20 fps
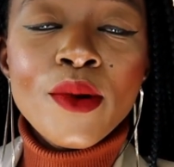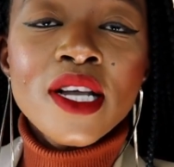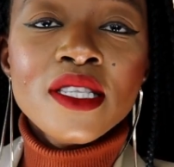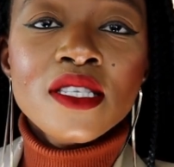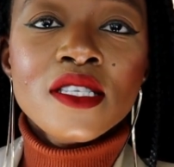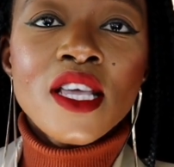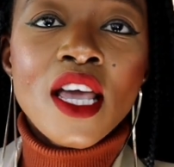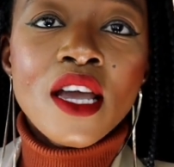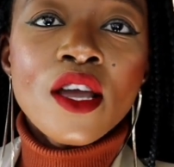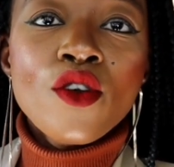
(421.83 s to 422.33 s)

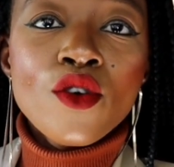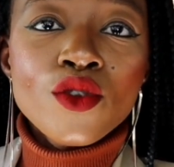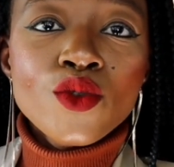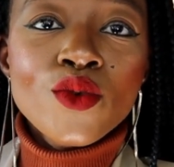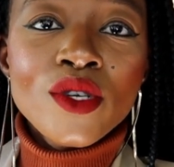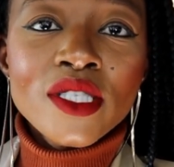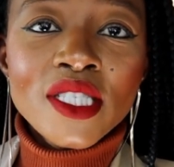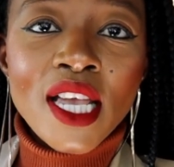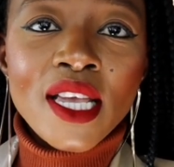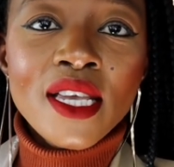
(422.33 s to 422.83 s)
but Takealot
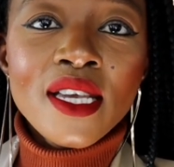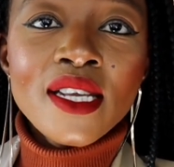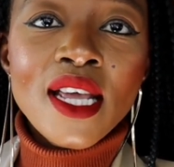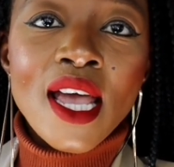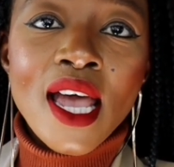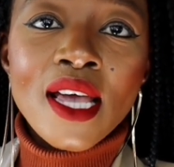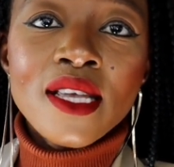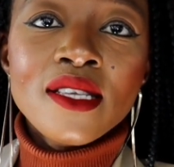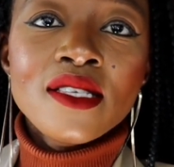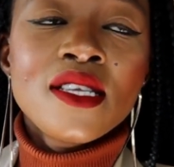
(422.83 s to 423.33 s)
will take it
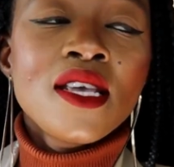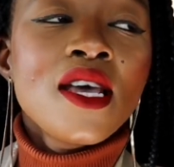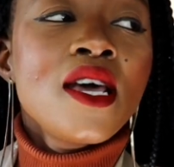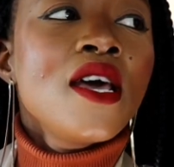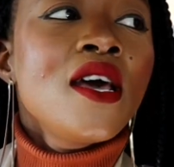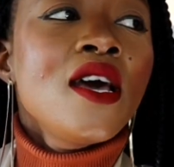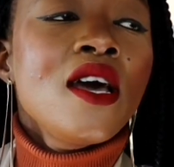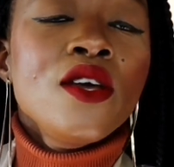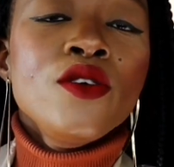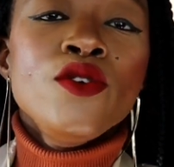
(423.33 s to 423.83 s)
as
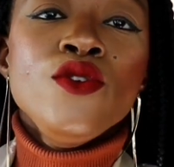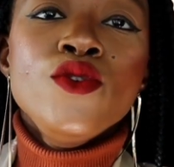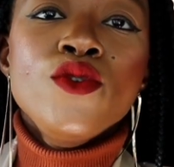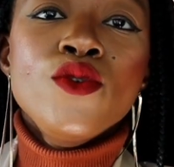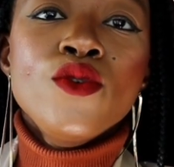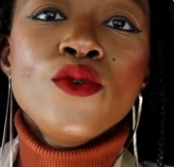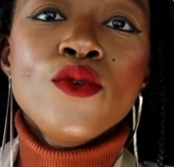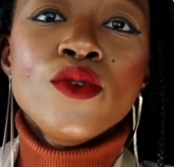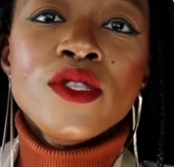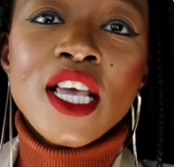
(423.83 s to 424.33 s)

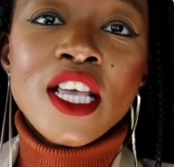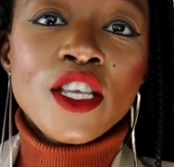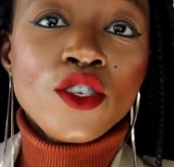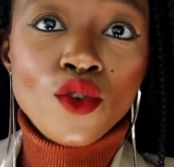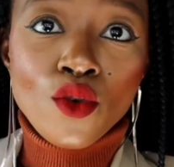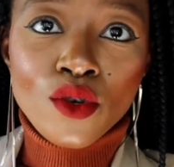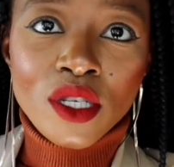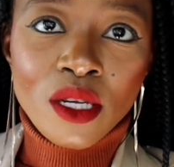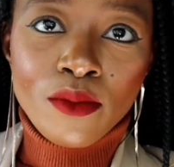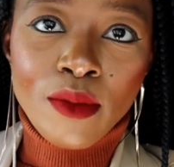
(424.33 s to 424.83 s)
there is
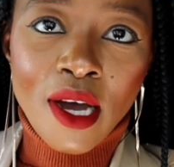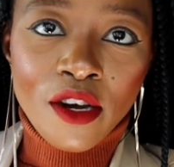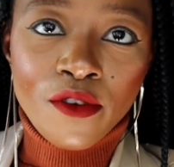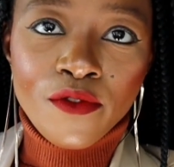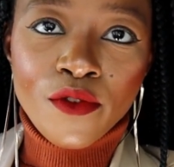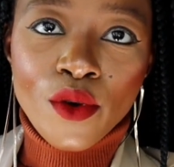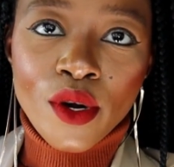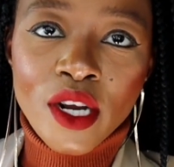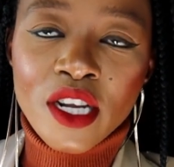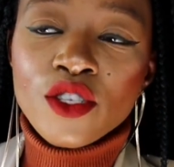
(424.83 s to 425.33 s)
no demand
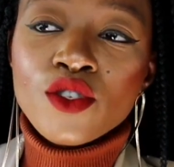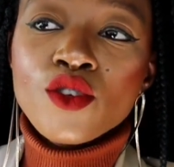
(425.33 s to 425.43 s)
for it.